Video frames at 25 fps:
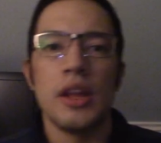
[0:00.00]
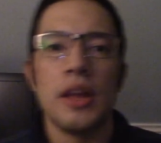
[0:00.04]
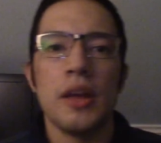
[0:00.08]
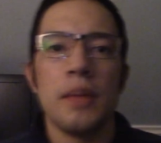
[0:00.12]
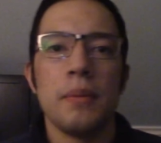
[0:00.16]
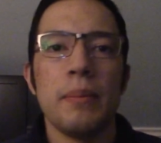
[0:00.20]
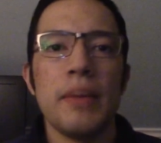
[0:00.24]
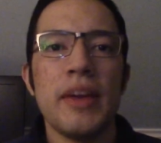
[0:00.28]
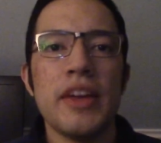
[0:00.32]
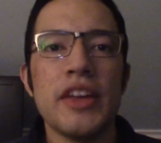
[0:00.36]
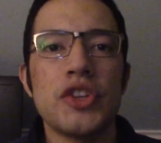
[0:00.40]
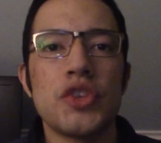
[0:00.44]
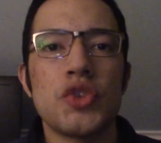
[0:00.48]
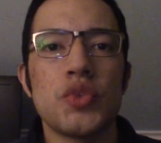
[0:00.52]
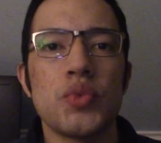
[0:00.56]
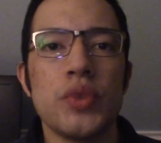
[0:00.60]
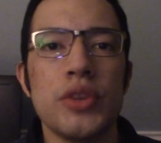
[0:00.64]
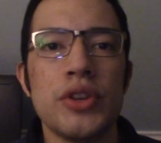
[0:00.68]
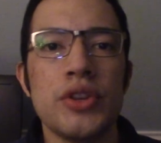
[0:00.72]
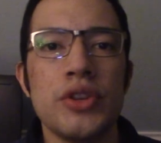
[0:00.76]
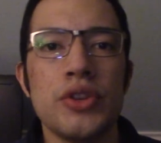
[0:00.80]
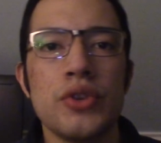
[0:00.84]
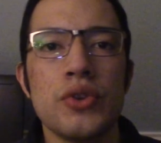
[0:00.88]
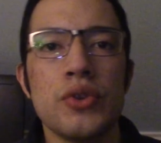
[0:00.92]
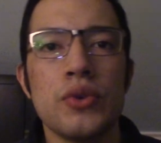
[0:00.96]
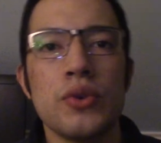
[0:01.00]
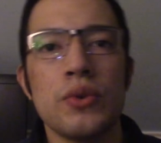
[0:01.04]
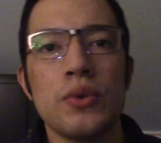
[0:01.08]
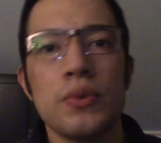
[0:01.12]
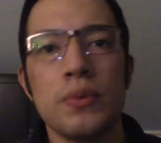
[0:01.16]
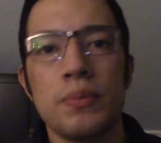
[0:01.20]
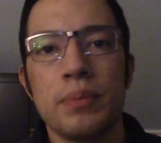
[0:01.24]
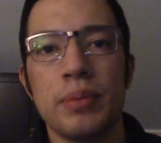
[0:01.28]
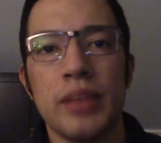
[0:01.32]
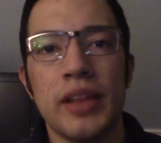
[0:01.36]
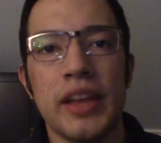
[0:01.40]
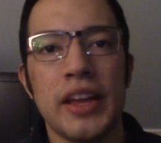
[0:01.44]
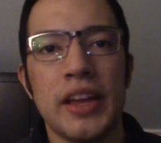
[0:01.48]
Mace Windu,
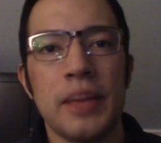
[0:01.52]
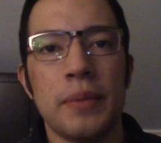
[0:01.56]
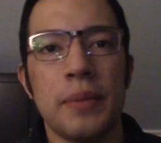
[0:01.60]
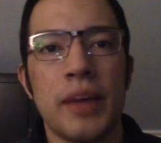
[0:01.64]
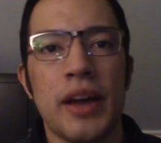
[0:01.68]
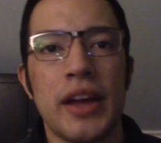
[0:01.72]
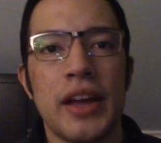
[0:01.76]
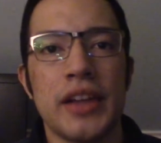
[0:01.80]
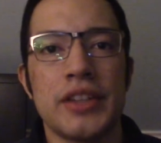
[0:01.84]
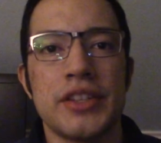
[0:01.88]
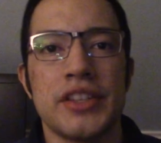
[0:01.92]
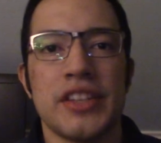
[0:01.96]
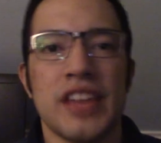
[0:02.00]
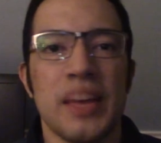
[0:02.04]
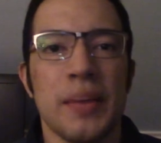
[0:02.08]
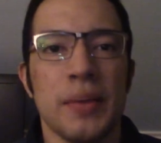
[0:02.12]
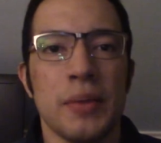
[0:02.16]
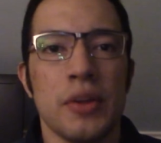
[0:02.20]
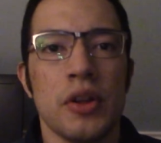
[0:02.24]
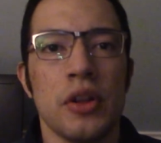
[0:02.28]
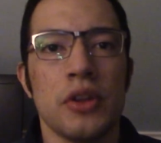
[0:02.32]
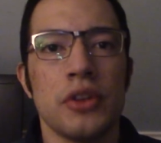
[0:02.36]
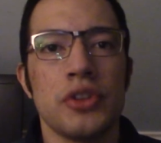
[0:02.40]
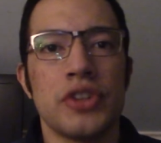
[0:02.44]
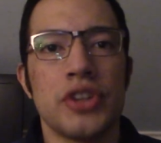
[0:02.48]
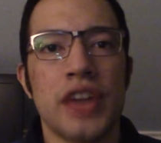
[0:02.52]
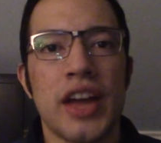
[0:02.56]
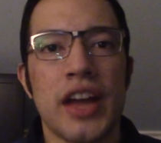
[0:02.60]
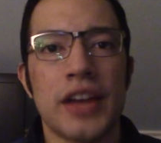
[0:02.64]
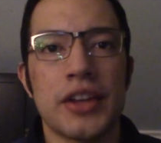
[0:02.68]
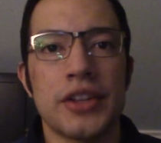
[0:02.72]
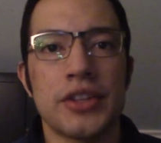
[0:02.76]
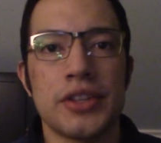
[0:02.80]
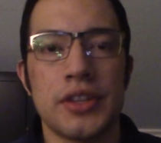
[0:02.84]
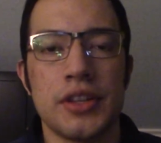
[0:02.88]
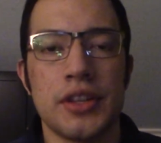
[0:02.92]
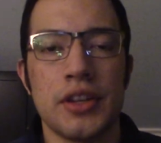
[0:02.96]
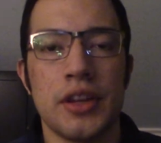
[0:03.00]
played by Samuel L.
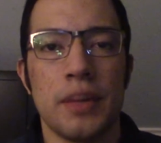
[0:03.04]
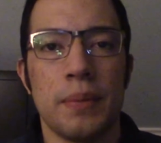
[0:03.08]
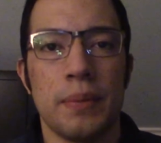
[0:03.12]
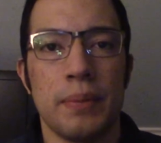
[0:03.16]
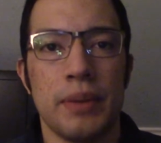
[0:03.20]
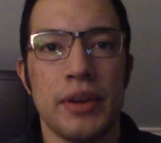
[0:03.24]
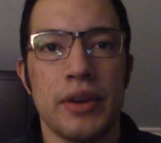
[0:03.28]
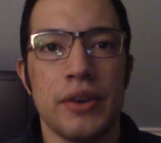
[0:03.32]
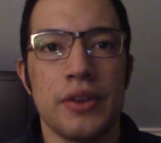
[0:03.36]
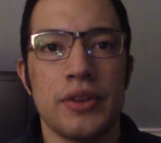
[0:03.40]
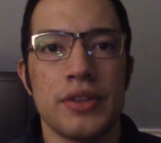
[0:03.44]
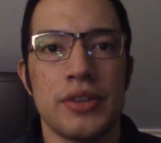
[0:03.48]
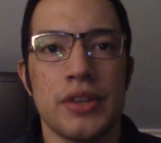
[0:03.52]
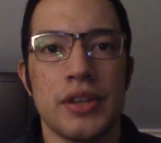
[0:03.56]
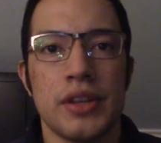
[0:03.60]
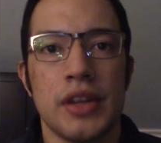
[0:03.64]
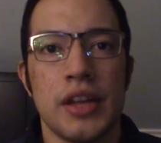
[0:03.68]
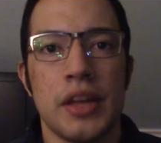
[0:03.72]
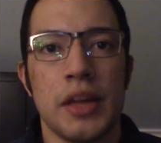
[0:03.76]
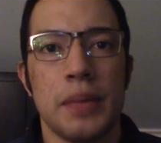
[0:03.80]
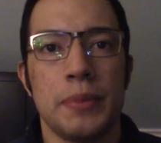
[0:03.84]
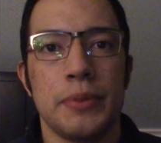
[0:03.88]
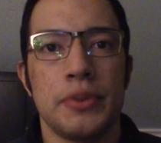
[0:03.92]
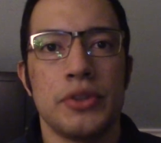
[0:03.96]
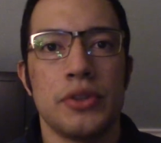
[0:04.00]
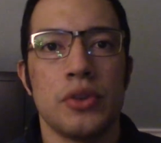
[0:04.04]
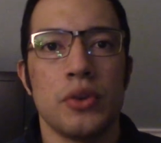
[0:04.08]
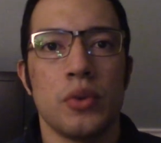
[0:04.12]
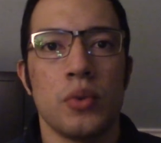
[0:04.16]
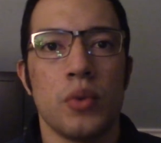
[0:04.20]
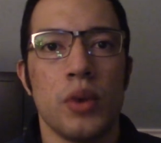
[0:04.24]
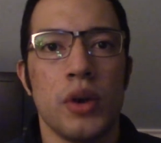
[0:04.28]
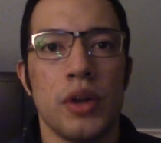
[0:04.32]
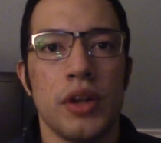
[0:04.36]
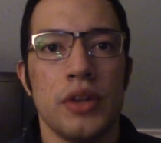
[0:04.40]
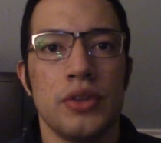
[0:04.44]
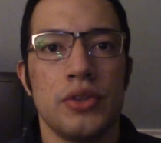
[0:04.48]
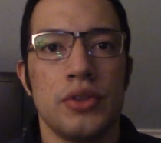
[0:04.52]
Jackson, appears in episode
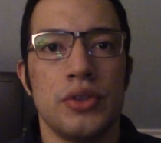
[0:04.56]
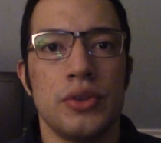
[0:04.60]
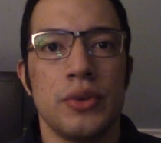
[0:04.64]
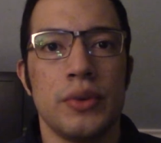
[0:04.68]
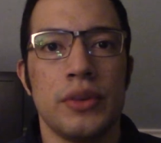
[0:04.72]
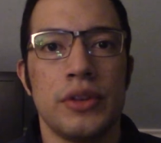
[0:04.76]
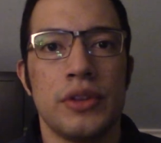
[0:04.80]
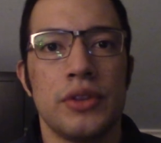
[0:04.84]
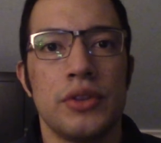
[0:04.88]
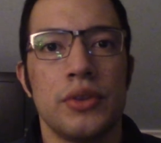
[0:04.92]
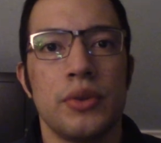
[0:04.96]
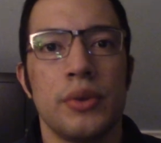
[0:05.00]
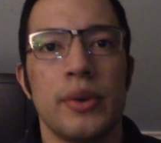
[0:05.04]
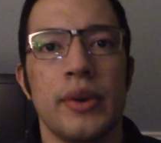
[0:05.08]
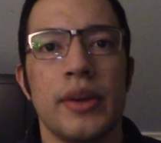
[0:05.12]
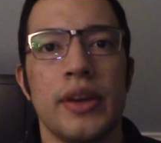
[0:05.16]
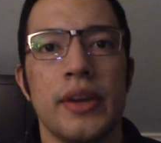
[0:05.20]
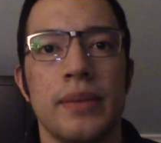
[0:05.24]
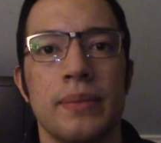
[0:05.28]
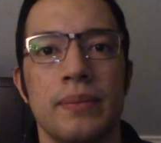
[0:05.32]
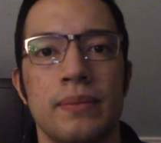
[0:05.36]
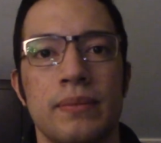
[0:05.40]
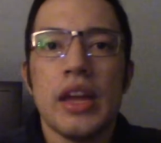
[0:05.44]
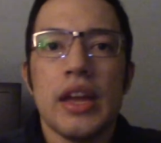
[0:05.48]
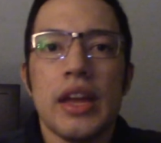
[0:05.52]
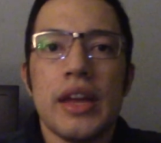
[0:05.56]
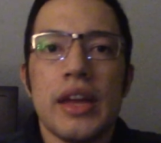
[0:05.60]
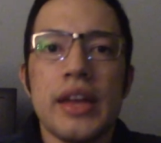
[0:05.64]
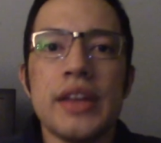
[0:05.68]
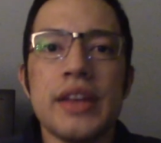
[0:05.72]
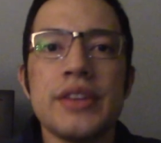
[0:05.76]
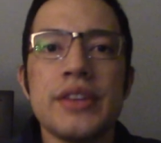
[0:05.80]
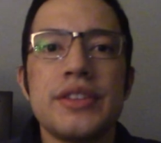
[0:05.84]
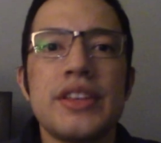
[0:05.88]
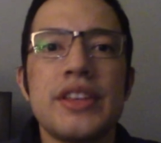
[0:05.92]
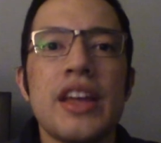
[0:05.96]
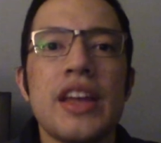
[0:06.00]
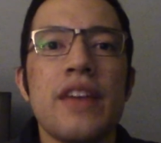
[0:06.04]
1, 2, and 3.
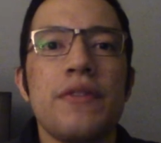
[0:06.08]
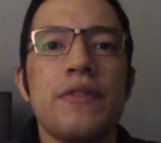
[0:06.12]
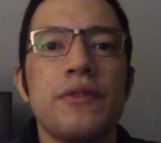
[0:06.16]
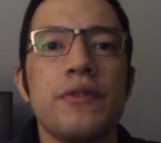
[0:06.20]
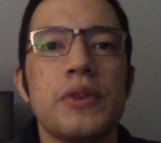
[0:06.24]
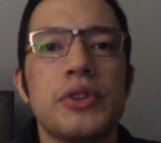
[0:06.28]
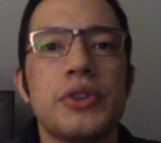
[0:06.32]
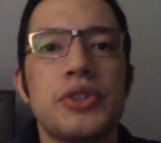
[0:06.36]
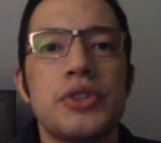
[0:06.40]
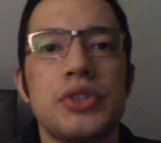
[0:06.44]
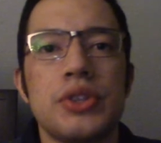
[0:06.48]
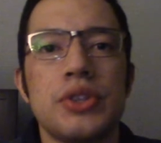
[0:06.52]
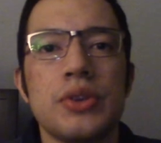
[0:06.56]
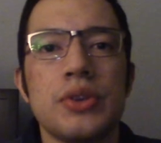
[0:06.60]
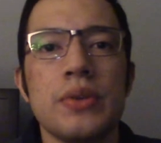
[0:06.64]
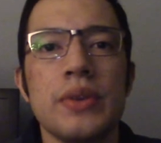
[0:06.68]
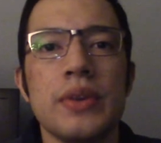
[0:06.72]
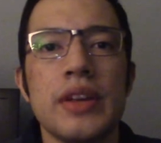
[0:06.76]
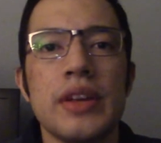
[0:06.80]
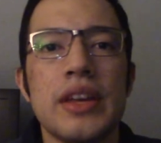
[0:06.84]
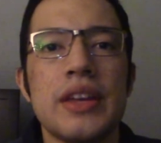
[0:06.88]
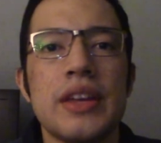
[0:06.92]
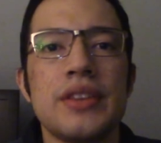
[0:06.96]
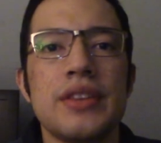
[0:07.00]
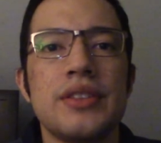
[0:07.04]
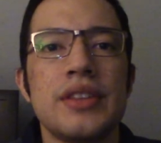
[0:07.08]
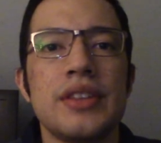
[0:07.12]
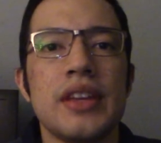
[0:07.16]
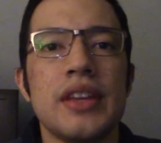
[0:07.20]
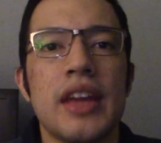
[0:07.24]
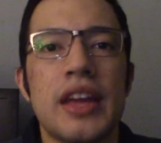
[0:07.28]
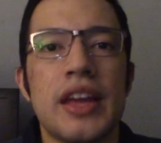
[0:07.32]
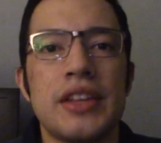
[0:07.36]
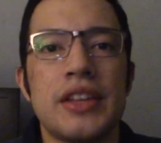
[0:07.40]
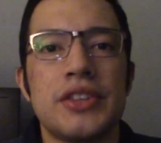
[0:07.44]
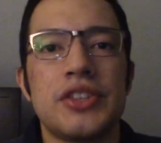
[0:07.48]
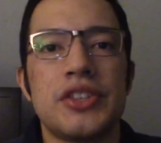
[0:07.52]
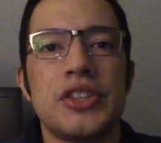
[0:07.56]
His death was too easy
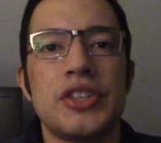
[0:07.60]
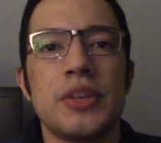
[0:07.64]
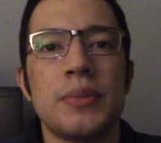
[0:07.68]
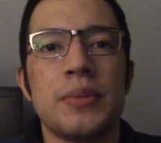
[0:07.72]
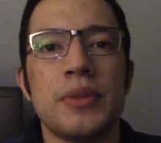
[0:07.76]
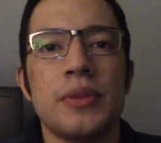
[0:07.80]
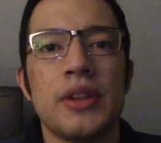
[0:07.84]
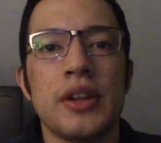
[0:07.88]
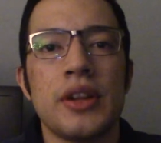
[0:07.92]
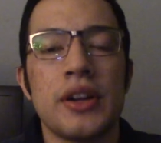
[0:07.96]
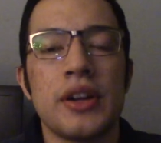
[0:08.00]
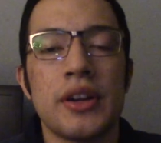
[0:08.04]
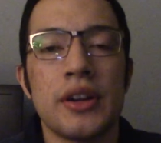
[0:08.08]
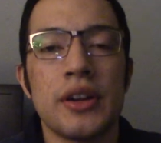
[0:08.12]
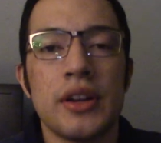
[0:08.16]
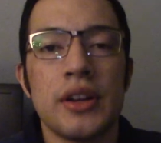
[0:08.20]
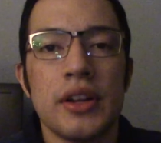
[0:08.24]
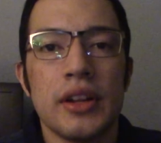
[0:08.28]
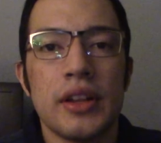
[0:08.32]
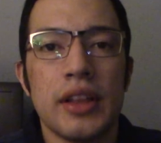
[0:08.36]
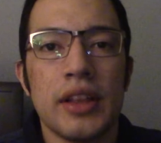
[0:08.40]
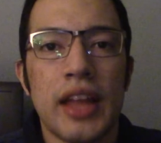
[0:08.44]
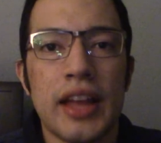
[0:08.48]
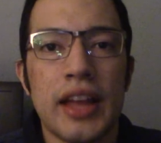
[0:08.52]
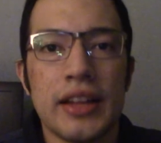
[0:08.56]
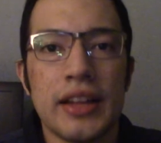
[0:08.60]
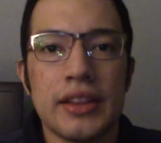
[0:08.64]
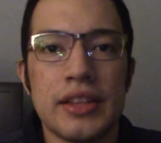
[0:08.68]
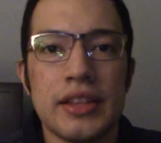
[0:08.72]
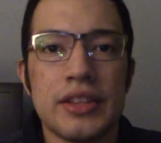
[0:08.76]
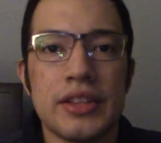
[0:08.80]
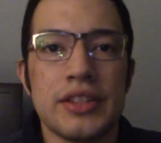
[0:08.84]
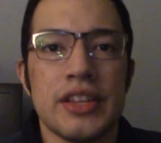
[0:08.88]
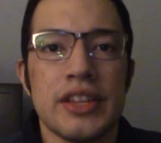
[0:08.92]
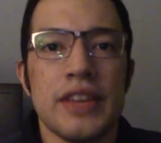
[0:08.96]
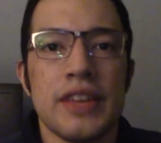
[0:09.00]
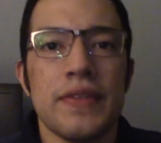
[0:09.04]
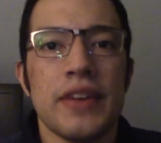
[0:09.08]
and similar like the
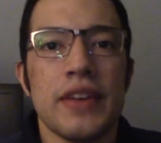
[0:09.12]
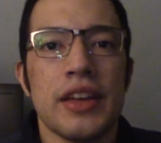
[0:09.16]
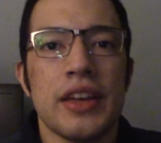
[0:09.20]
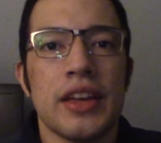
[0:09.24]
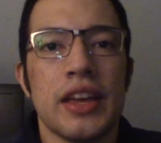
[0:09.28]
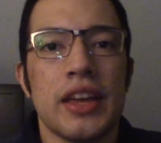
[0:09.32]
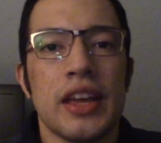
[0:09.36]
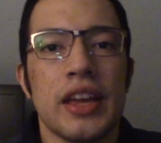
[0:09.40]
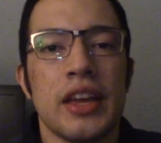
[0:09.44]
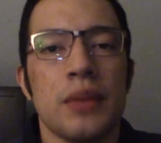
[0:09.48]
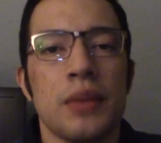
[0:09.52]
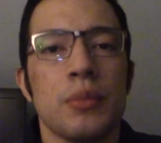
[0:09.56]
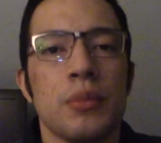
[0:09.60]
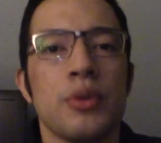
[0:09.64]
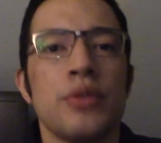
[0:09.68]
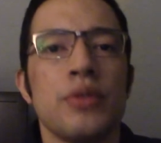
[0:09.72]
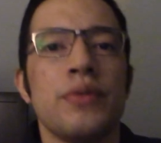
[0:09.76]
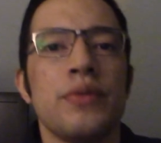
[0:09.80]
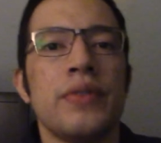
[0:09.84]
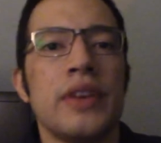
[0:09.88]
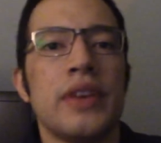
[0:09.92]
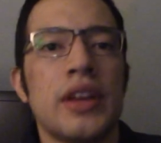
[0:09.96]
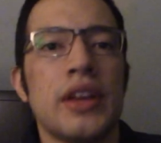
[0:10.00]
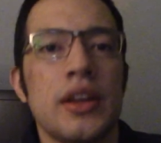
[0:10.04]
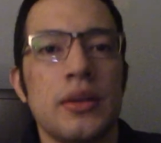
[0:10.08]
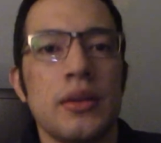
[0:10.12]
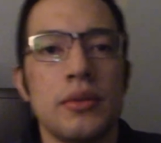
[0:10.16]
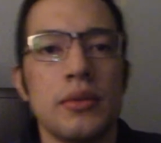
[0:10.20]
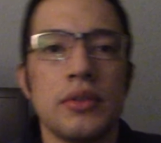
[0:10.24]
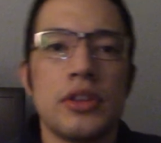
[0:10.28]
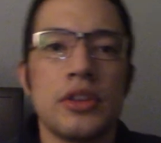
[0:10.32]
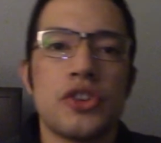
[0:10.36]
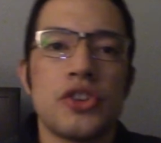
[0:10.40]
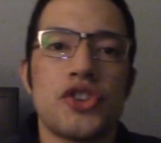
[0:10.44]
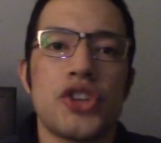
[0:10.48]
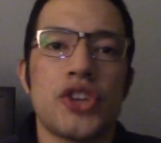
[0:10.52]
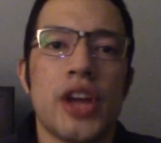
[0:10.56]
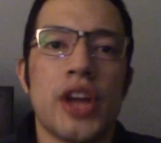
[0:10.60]
Stephen King movie
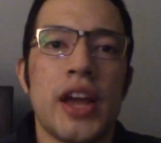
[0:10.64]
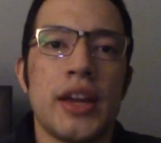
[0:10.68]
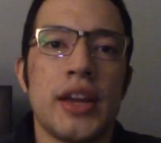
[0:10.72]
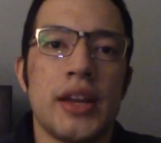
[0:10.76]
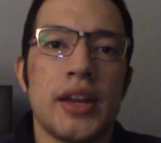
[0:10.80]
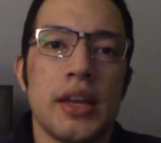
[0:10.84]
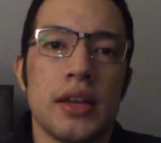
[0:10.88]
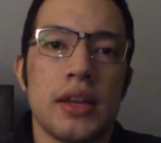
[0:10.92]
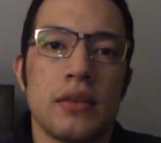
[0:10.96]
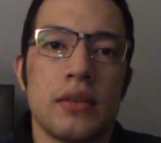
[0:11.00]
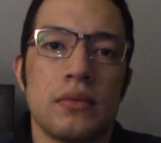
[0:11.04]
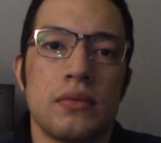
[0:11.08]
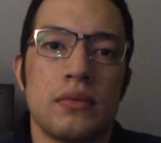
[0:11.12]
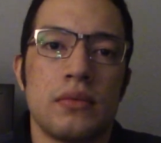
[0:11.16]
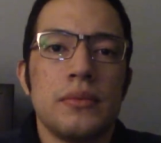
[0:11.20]
The Shining.